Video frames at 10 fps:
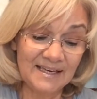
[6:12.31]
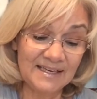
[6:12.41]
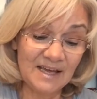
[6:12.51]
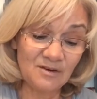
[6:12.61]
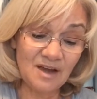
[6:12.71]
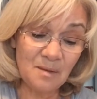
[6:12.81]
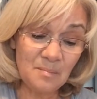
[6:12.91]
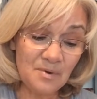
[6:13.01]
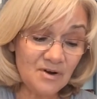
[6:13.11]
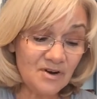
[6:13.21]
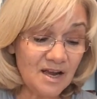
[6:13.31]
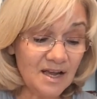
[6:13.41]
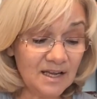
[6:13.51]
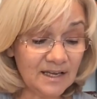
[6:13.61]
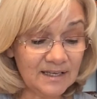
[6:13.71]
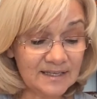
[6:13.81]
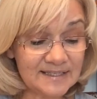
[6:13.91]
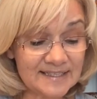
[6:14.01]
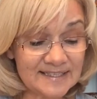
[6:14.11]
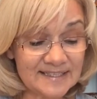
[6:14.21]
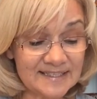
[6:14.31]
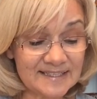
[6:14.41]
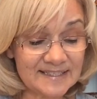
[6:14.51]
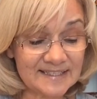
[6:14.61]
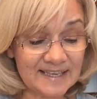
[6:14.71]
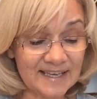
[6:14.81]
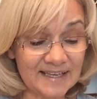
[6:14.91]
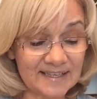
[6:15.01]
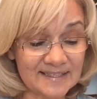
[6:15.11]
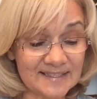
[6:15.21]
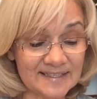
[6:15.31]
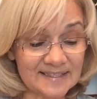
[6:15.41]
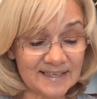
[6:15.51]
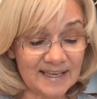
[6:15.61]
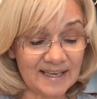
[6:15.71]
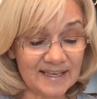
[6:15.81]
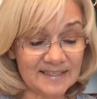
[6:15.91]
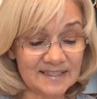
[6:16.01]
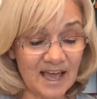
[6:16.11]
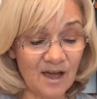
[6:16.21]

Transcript: Now, number six is